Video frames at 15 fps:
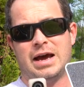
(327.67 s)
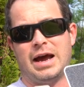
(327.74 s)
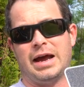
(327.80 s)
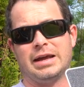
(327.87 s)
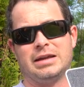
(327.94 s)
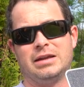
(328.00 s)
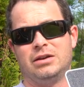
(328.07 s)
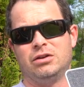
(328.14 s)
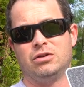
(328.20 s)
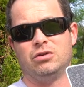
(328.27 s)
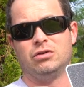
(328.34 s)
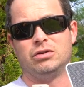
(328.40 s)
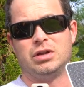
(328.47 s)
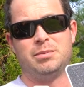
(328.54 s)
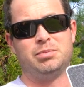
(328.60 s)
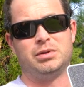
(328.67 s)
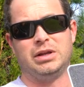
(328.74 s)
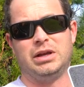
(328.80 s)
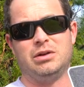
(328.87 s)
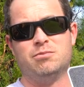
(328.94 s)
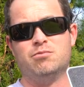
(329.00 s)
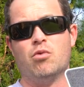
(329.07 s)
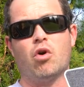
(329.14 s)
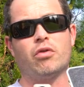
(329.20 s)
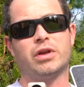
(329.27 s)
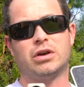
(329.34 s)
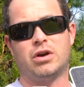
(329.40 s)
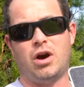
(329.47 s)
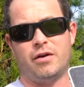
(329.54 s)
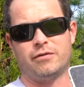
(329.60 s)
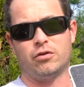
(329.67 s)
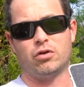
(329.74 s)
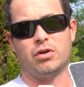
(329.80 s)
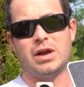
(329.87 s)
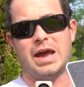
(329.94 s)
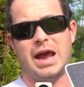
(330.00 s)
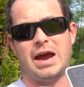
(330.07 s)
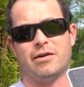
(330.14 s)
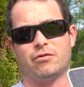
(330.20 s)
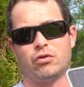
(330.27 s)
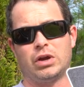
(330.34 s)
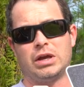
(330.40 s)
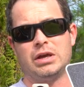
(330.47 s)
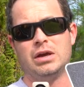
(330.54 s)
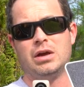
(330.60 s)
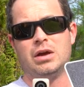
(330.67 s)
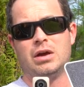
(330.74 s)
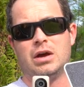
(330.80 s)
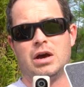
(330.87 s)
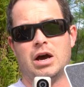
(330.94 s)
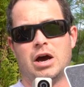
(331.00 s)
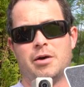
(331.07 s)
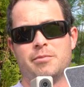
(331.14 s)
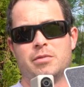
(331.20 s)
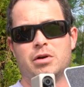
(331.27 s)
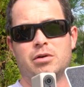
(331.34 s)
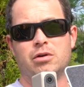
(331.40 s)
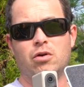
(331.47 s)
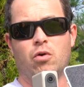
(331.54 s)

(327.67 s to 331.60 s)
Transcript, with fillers: I can typically more than cover every um,